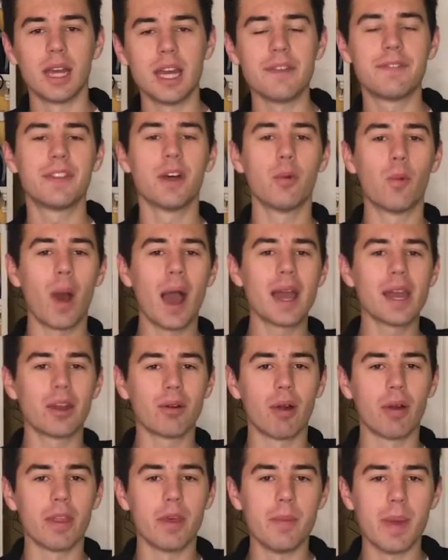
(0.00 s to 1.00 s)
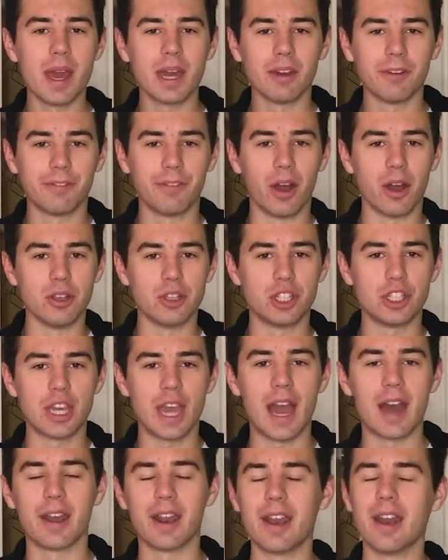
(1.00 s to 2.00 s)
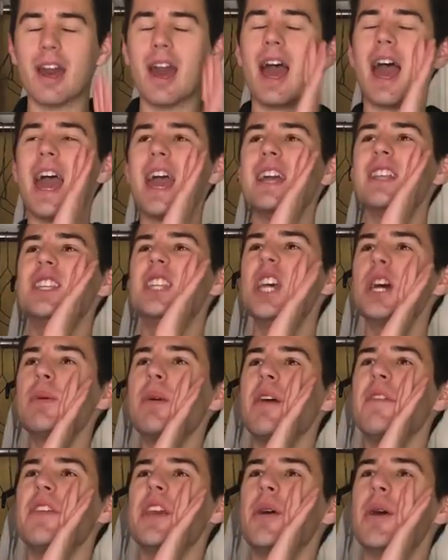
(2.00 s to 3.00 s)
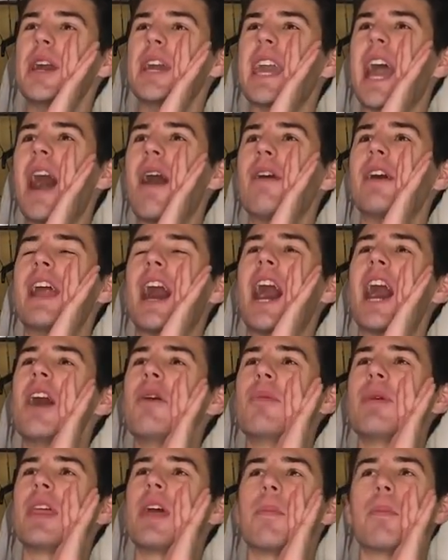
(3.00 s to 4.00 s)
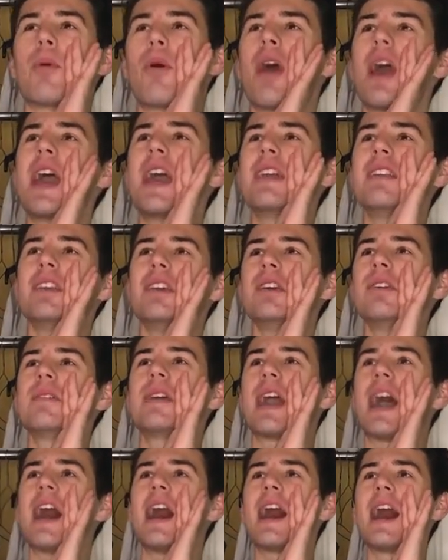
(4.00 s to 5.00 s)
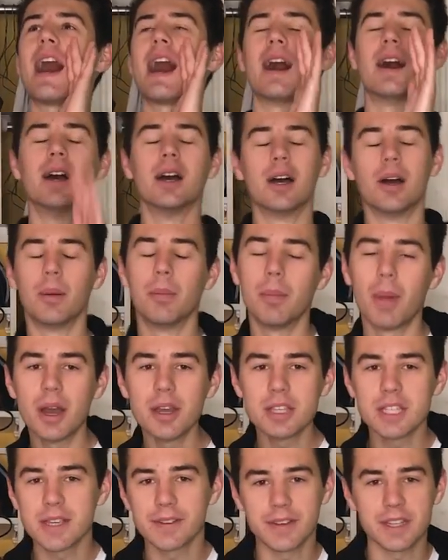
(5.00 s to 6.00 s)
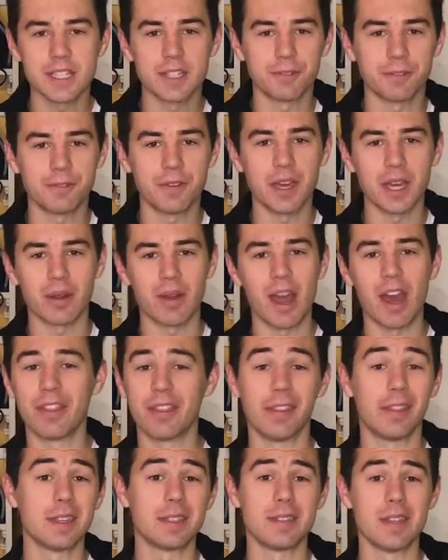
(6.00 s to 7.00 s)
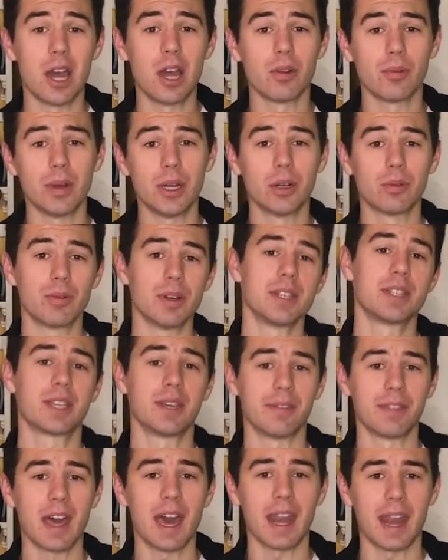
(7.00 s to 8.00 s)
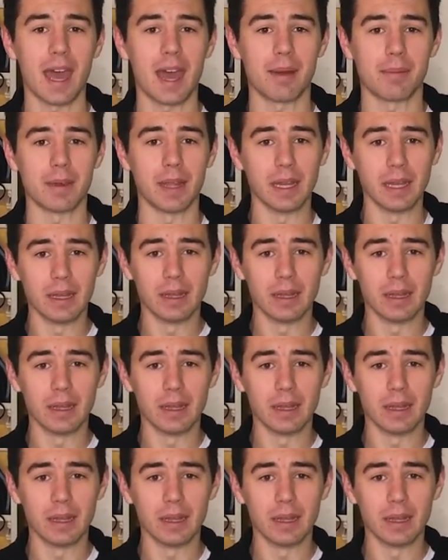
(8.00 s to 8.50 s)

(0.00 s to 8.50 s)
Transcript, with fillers: If the wanker on the megaphone shouted, and two of you are going home with a brand new car, most of us would figure out that there's no real risk of that happening.